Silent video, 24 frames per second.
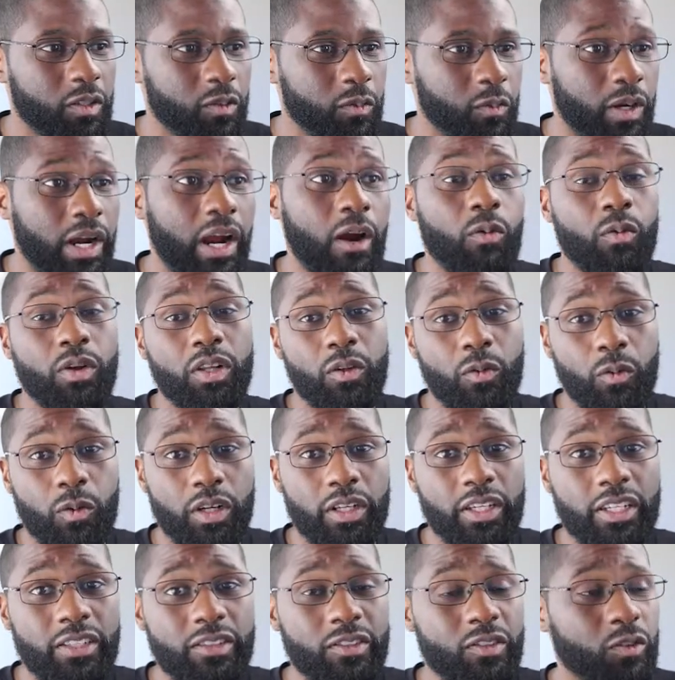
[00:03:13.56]
what I really want
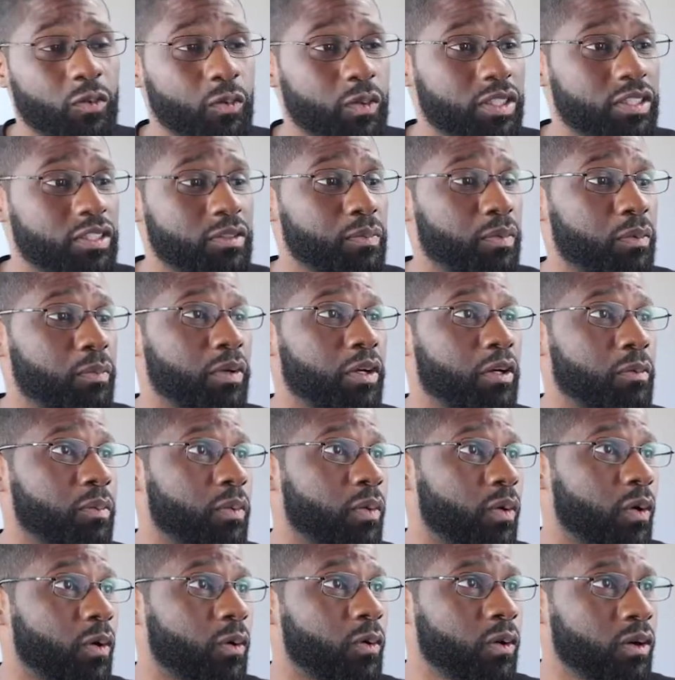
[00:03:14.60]
to get to, which is Premiere
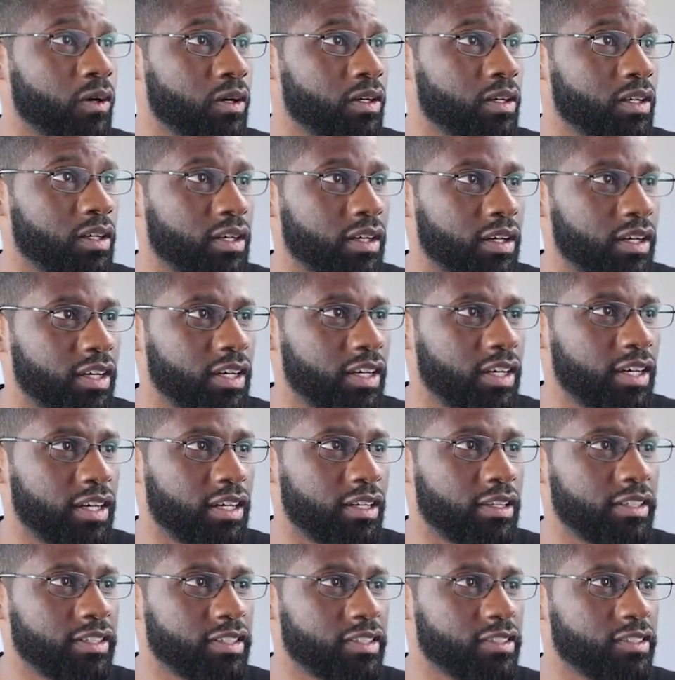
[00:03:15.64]
Pro.
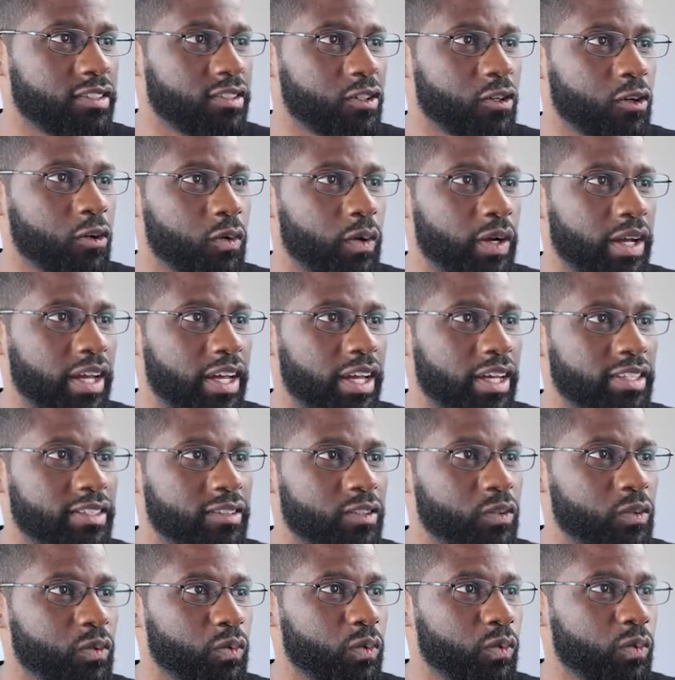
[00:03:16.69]
And let's just go ahead
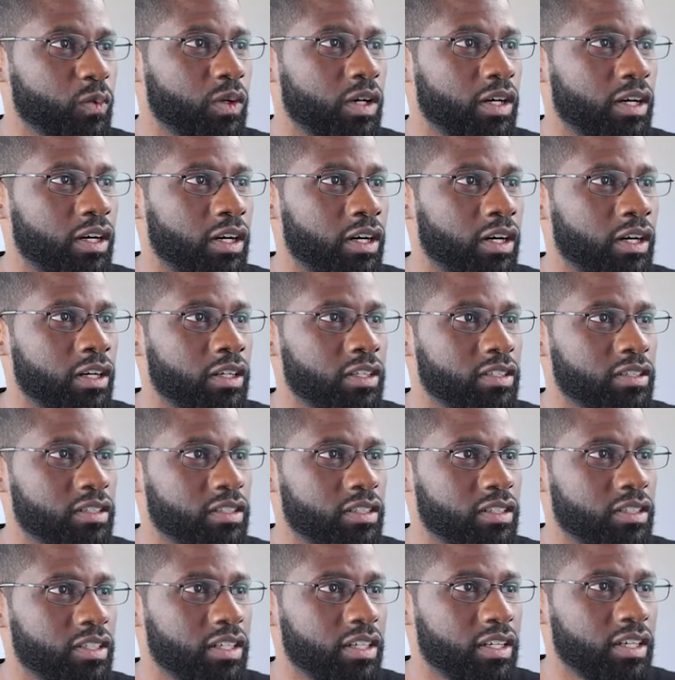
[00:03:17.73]
to, uh,
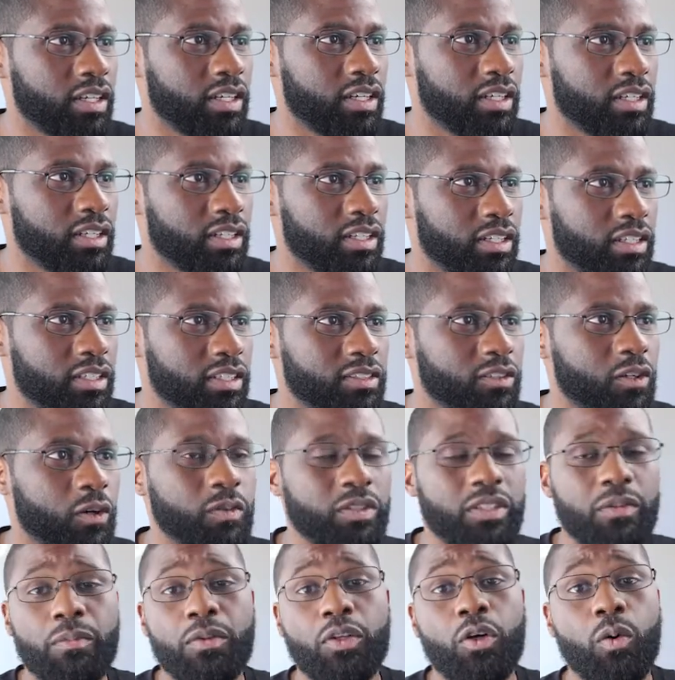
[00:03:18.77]
let's go
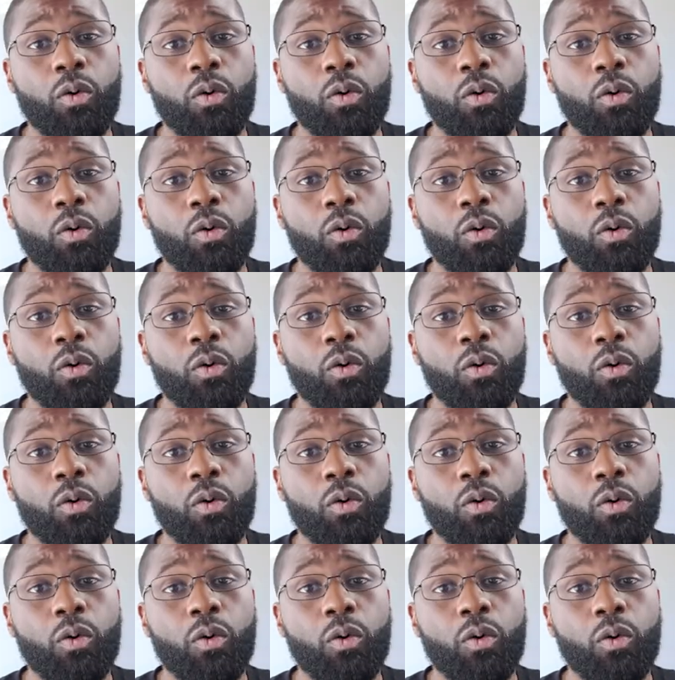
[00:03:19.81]
some